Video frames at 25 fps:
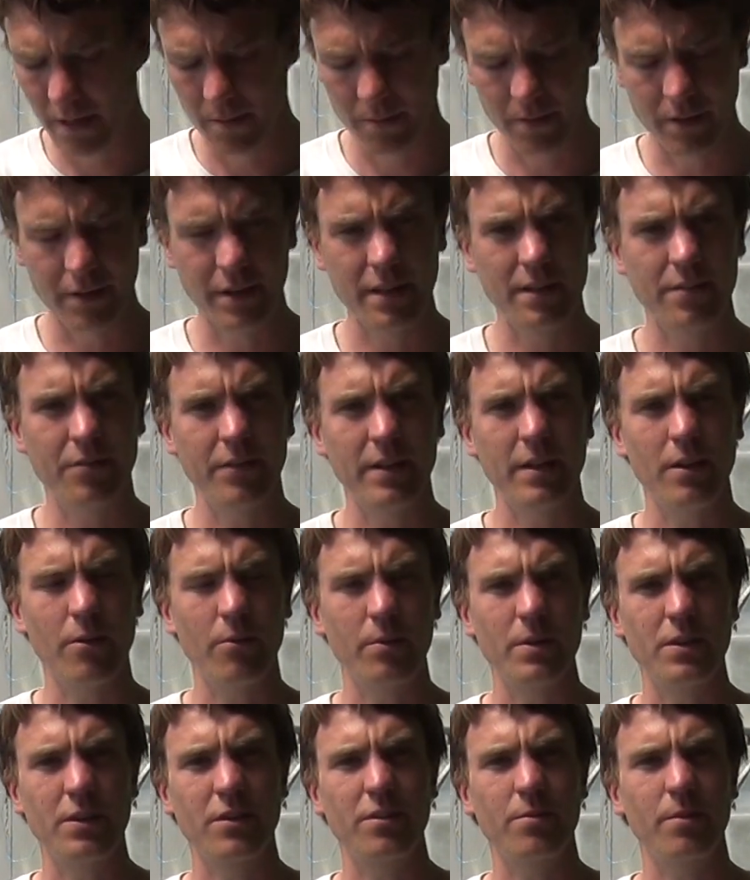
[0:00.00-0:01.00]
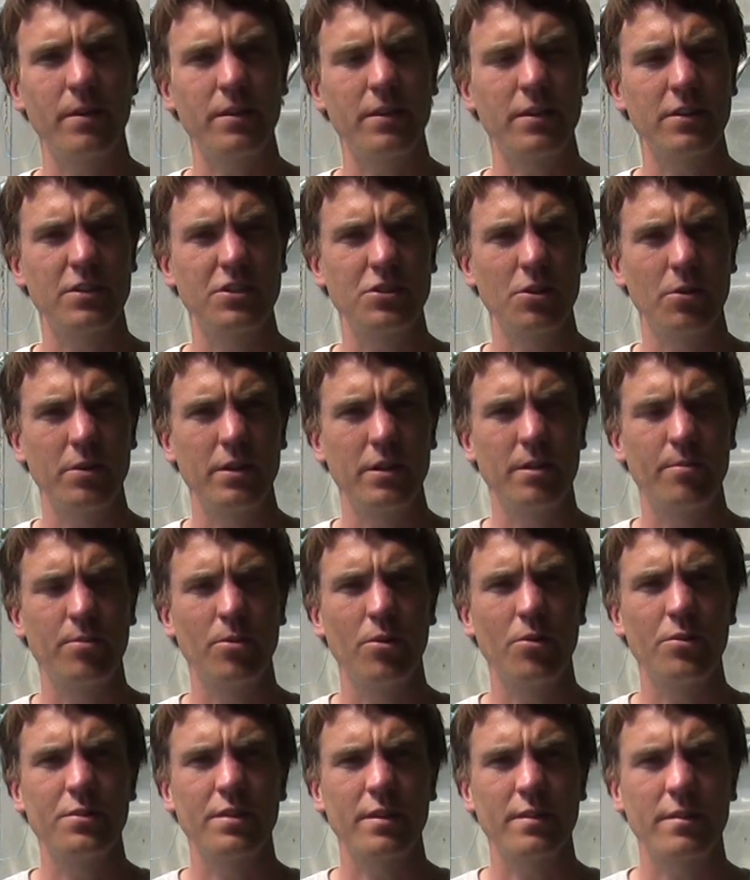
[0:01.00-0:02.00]
But in this video we just want to show you the
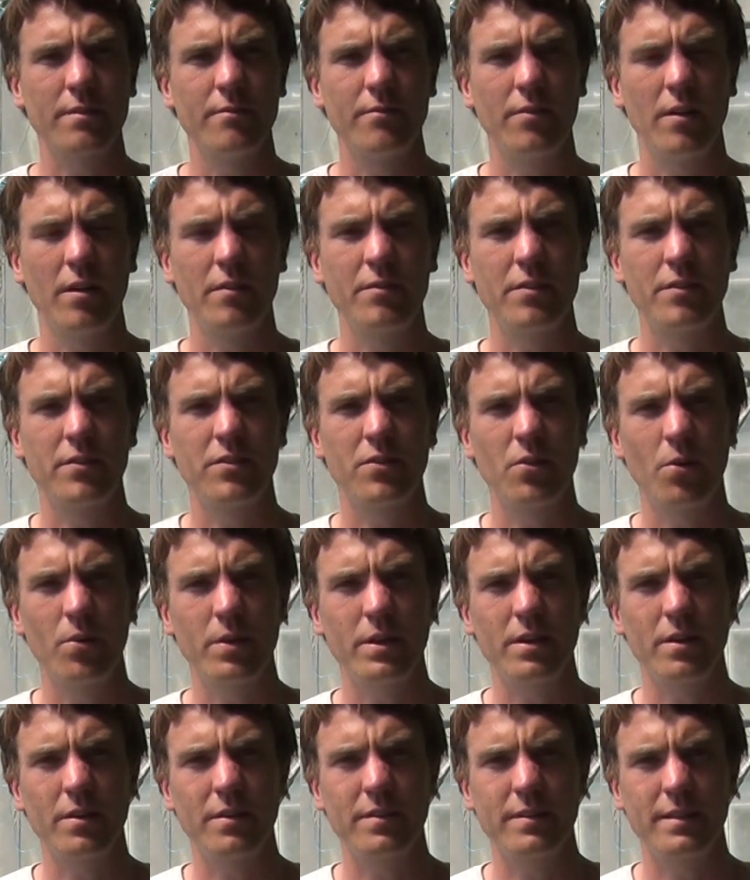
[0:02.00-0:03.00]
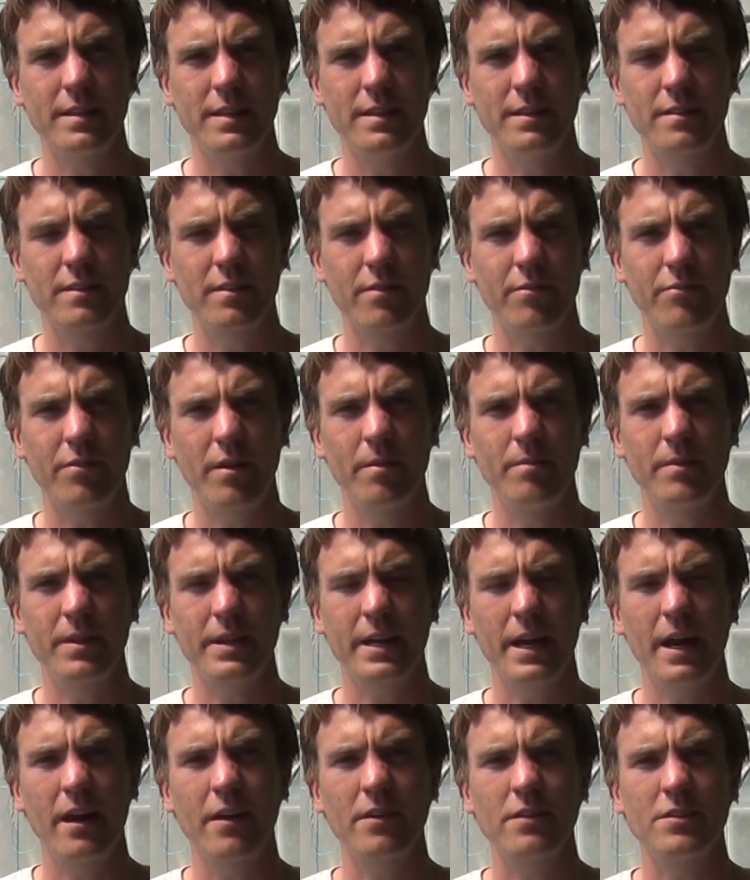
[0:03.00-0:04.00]
process involved in sowing your seeds from the
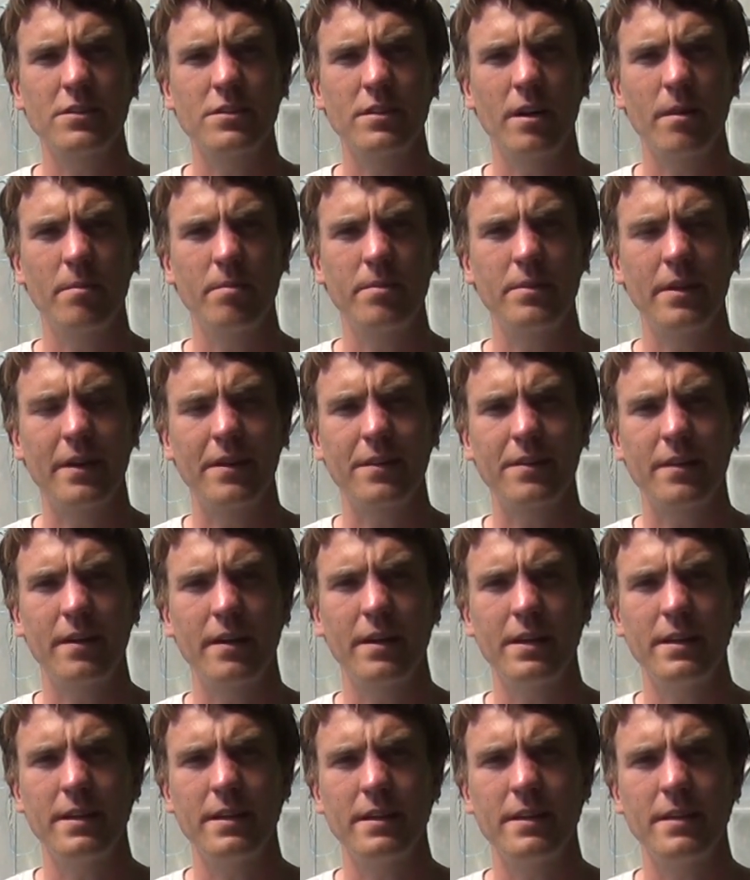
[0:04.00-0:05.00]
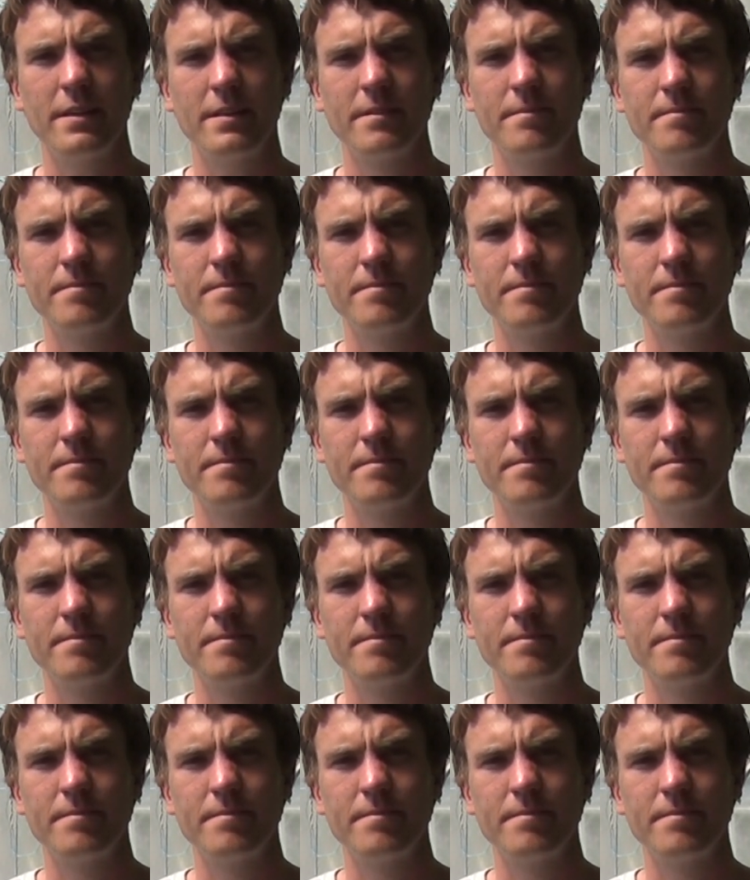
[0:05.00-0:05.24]
garden shop.ie.